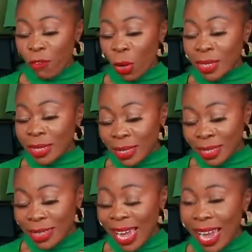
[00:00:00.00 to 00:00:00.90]
for
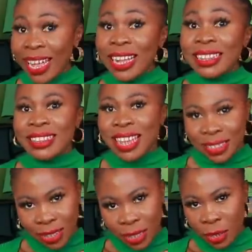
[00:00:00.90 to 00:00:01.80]

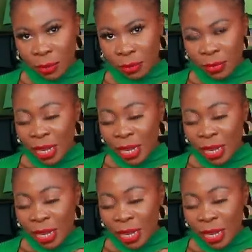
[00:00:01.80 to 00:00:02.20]
69.90.